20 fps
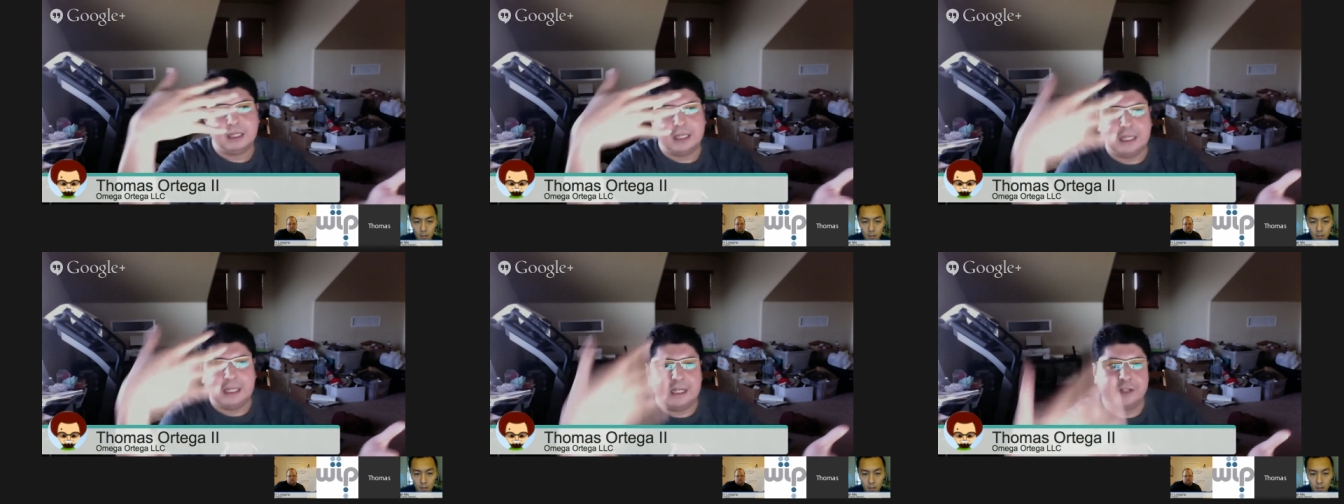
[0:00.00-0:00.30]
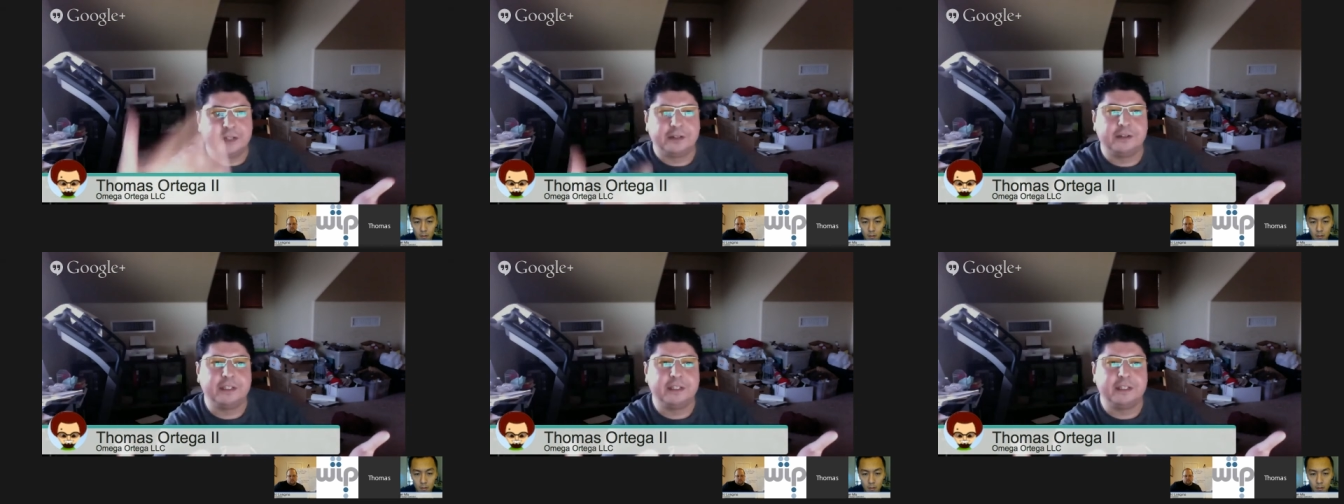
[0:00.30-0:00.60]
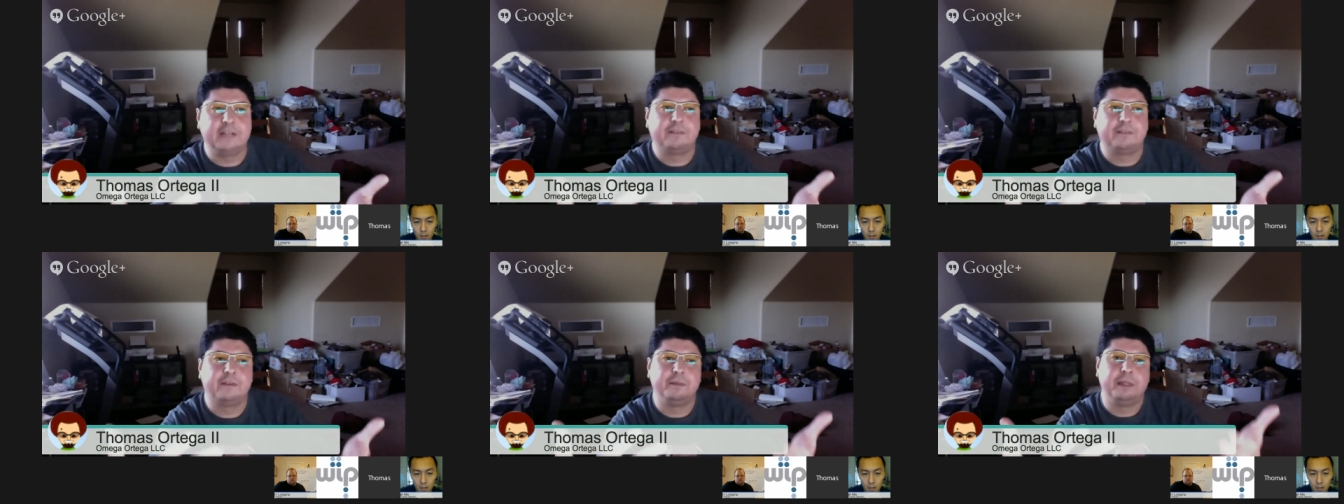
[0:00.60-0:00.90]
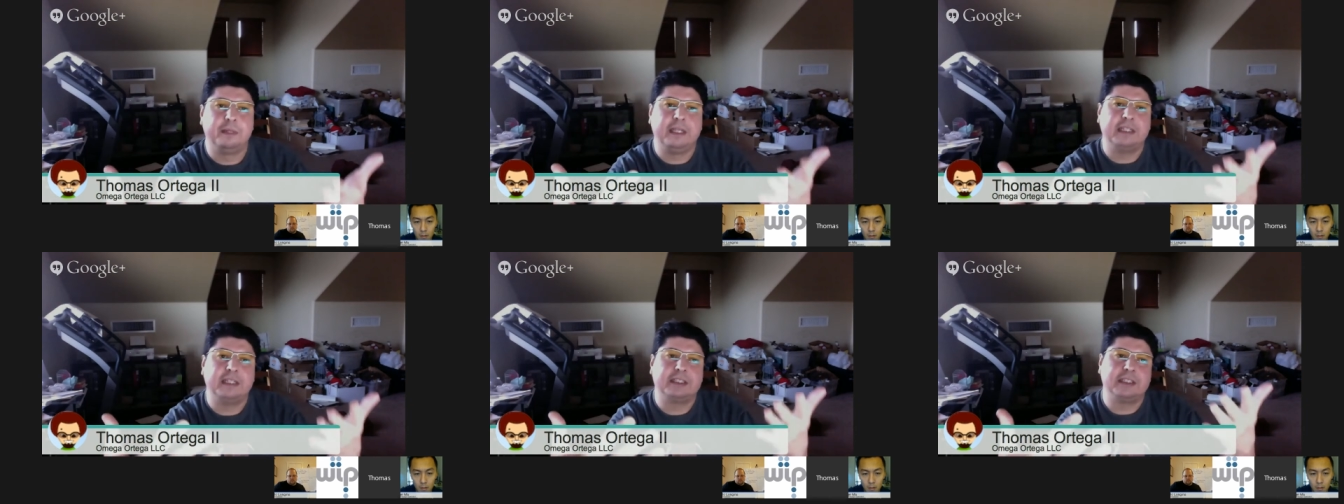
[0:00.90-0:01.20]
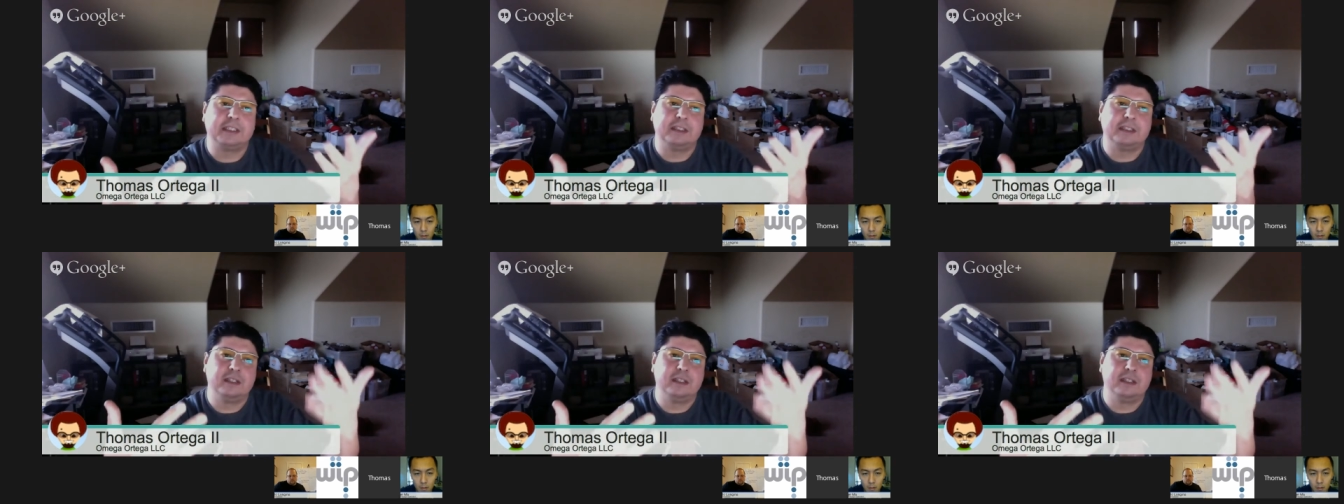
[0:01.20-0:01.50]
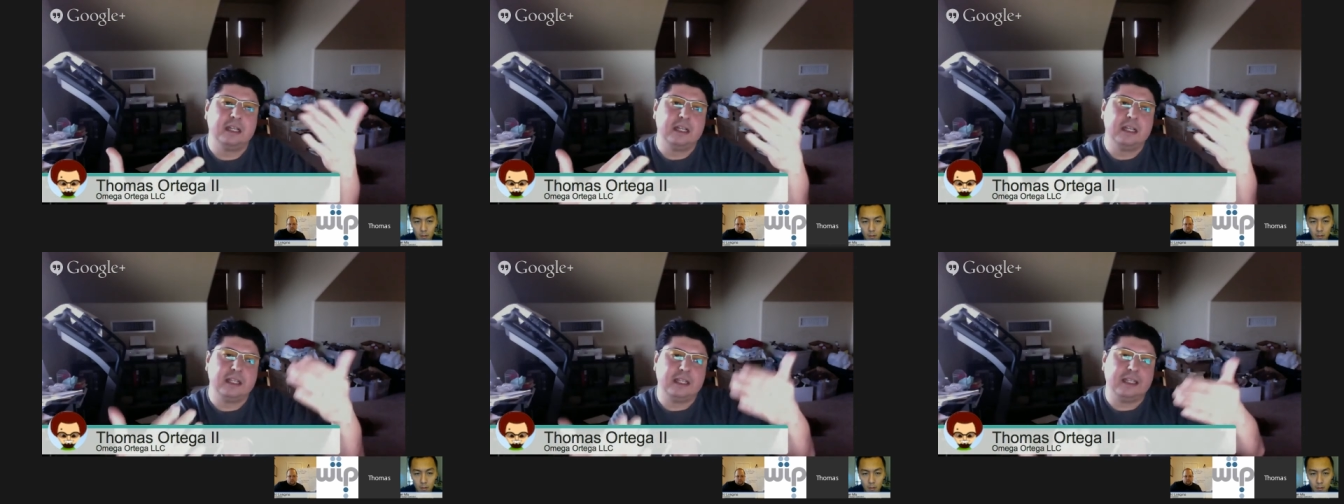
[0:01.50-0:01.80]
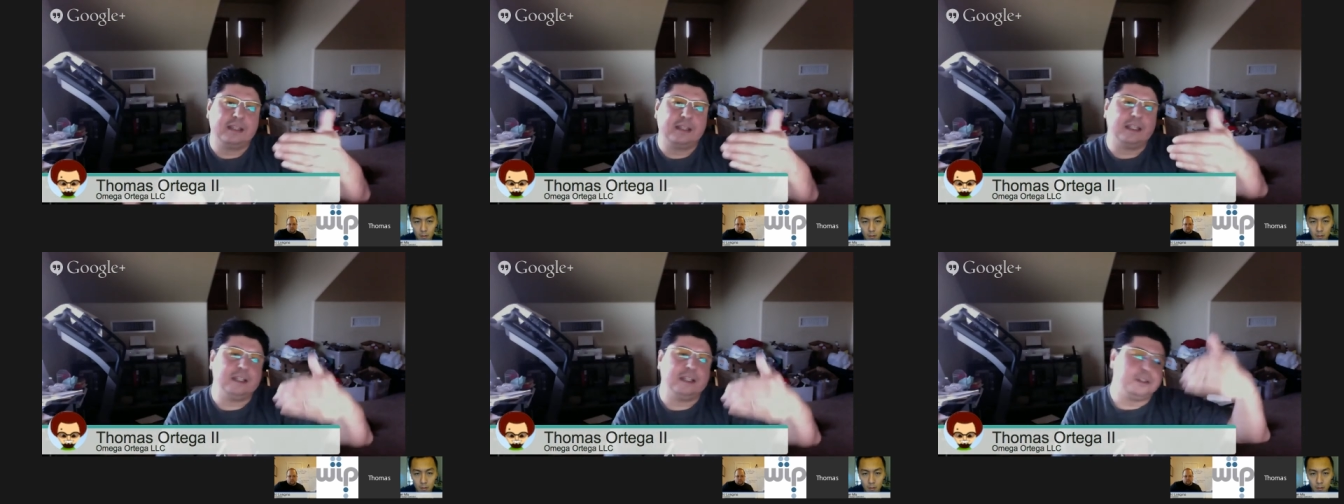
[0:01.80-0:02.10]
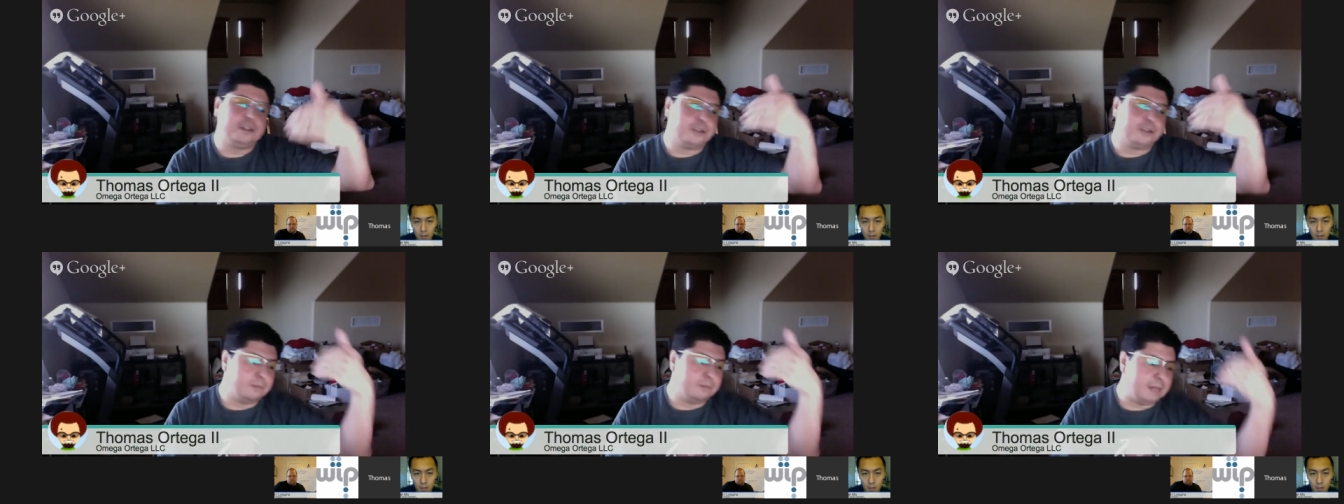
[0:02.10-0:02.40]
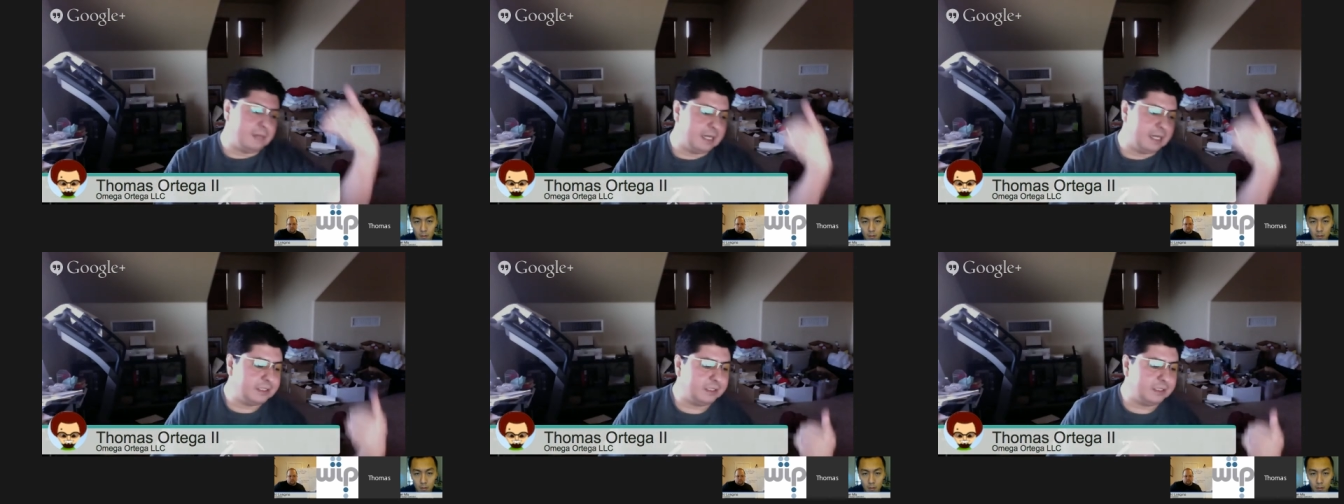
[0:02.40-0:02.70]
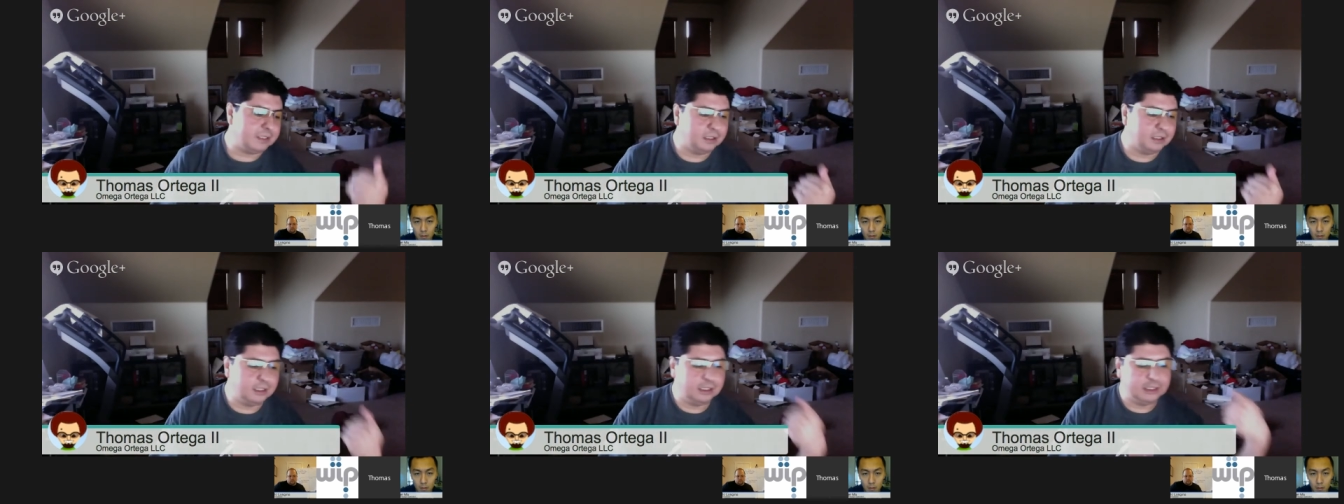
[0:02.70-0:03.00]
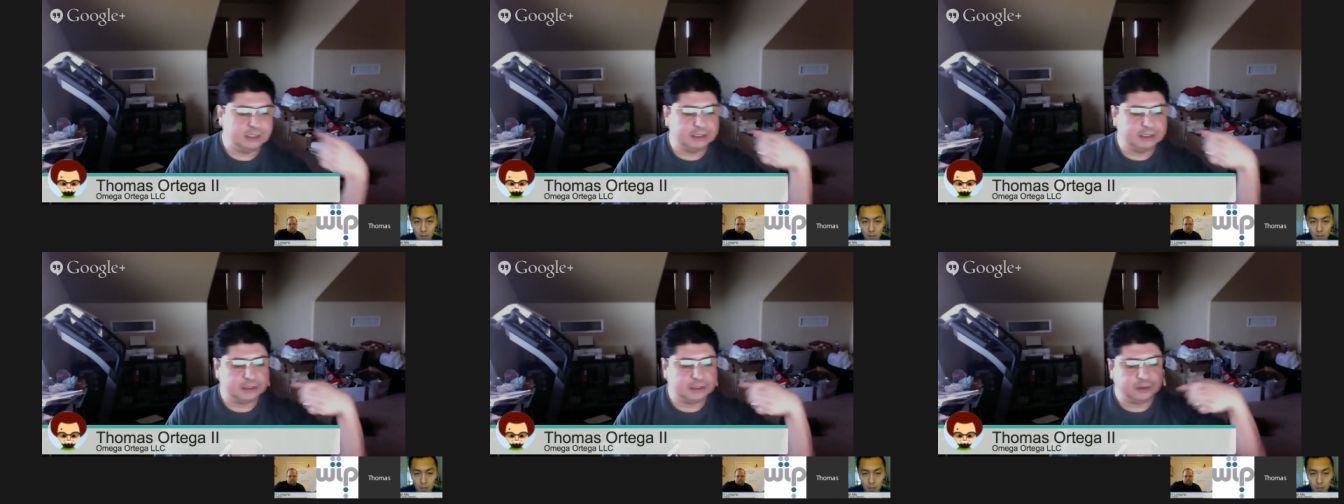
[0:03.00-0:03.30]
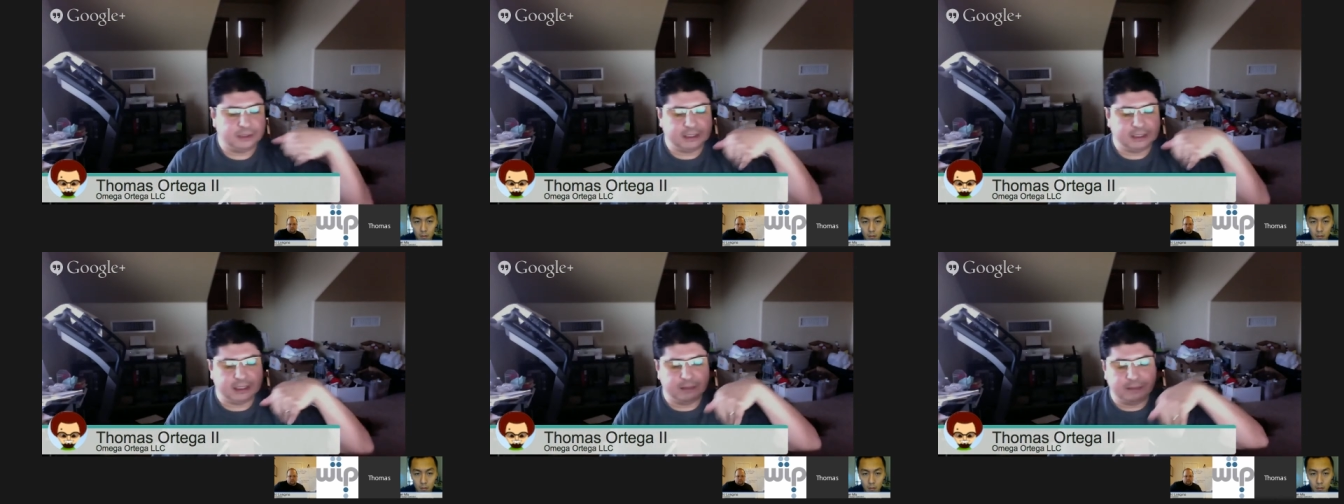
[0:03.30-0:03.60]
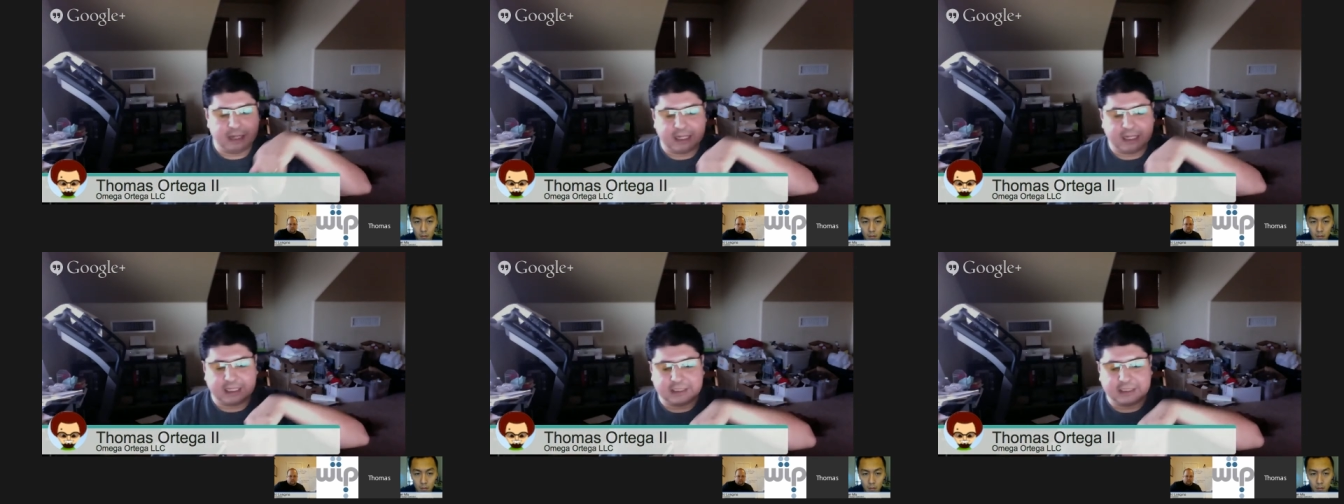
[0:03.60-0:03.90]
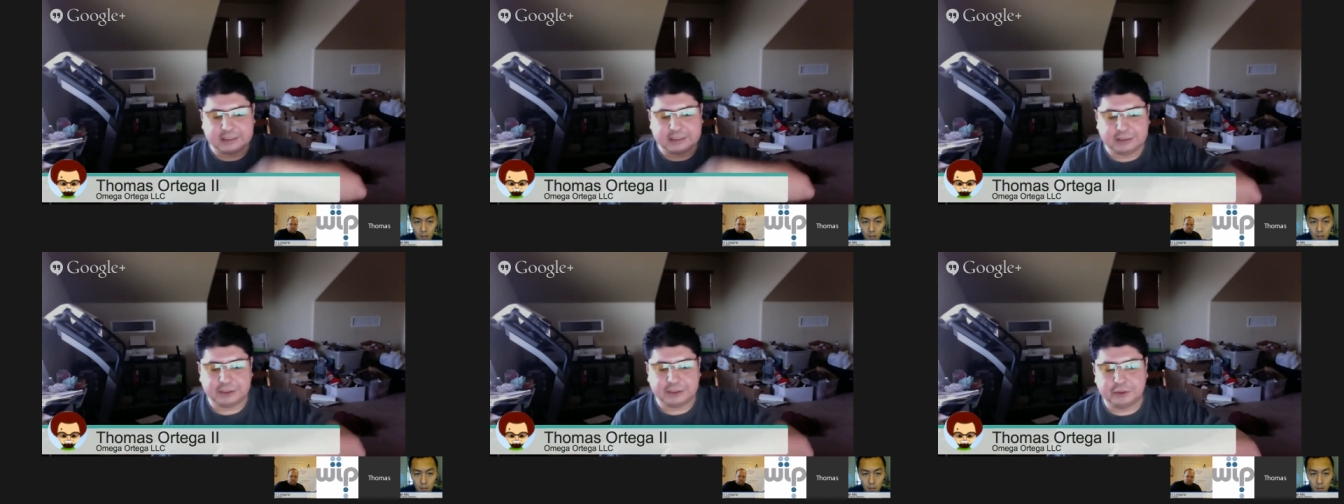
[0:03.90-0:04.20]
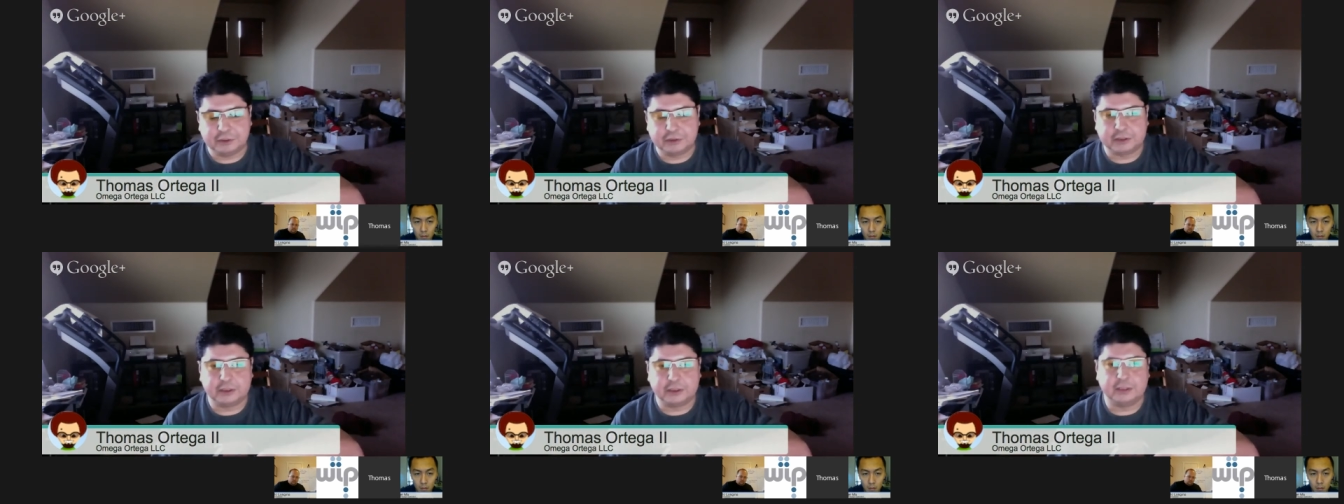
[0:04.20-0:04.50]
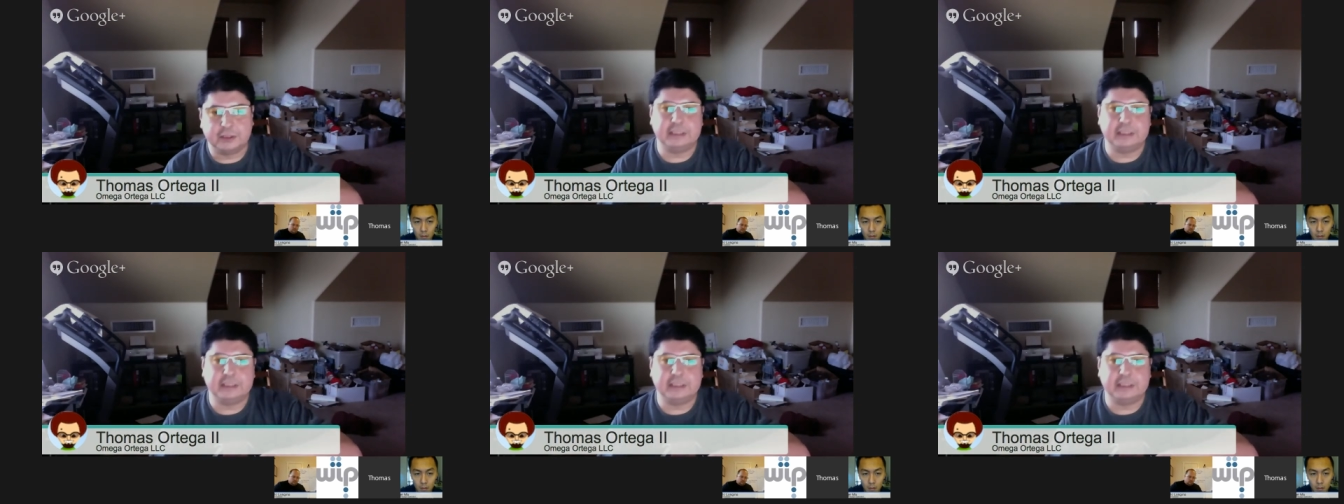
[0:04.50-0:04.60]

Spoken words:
enter the information, that then you go back to the login screen, come back as a user.